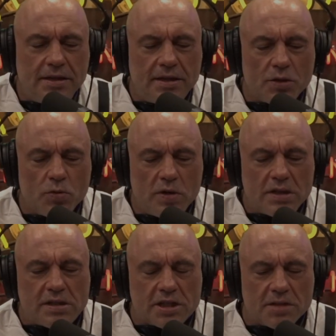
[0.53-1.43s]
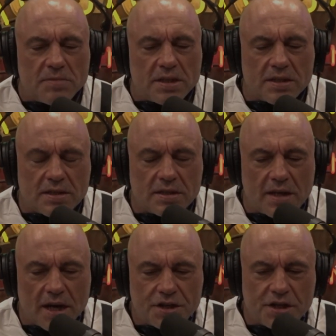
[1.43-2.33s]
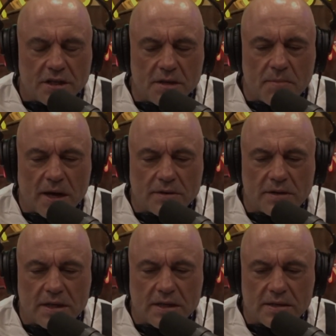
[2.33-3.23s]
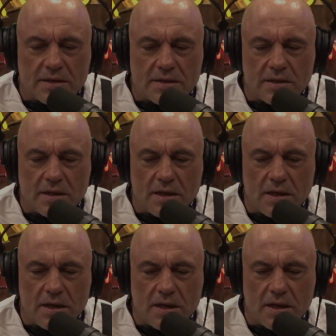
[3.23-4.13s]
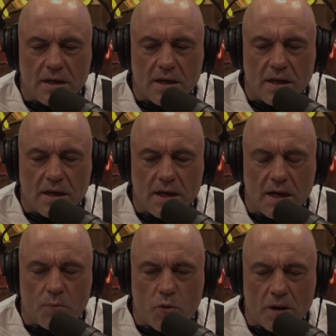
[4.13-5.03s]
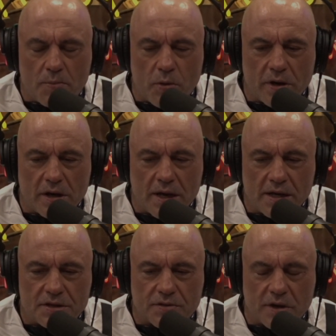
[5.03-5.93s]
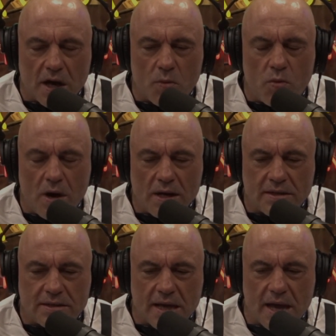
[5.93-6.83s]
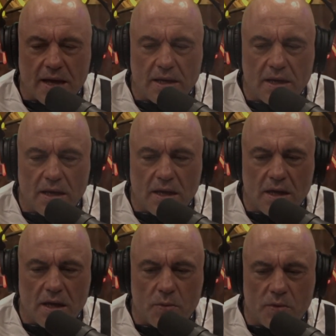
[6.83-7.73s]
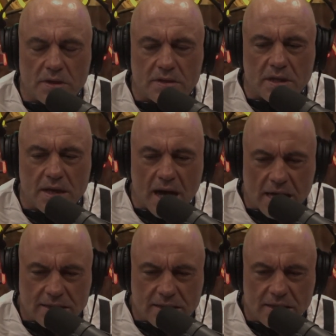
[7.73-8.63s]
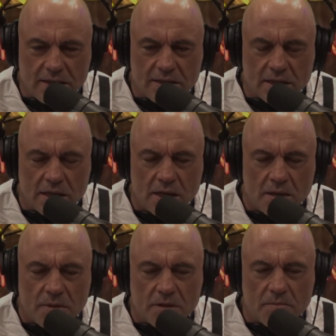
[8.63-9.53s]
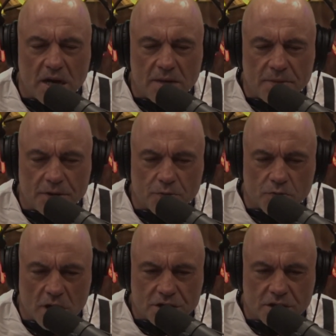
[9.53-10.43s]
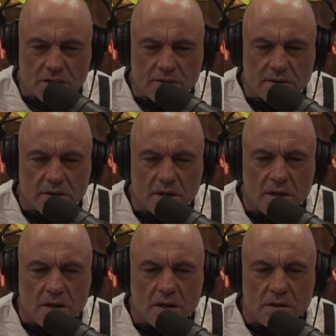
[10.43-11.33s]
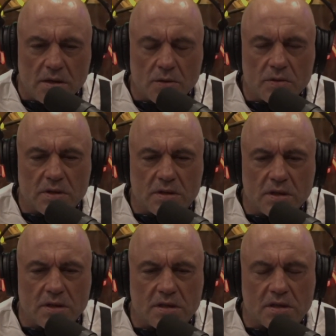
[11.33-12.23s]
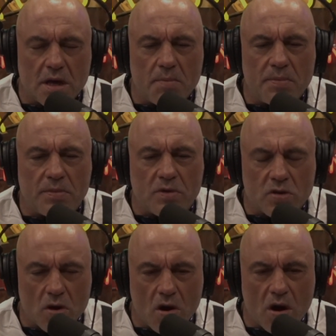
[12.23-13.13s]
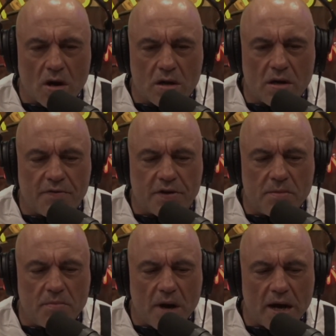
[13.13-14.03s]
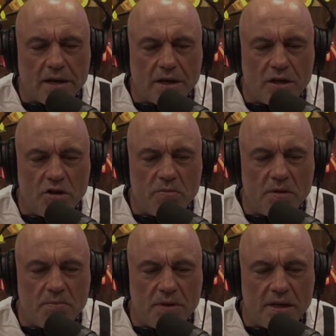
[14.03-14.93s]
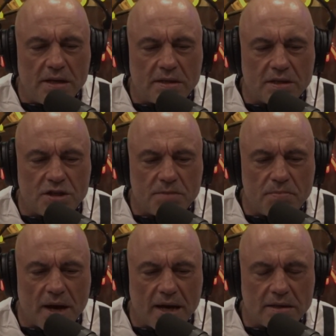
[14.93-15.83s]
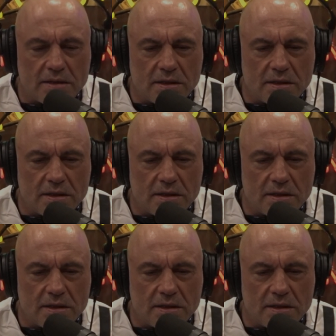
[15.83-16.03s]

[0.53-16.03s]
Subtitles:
there was some discussion about this at one point in history. I want to say it was the Nazis, but it might have been the Russians. There was some talk of combining human beings and chimpanzees.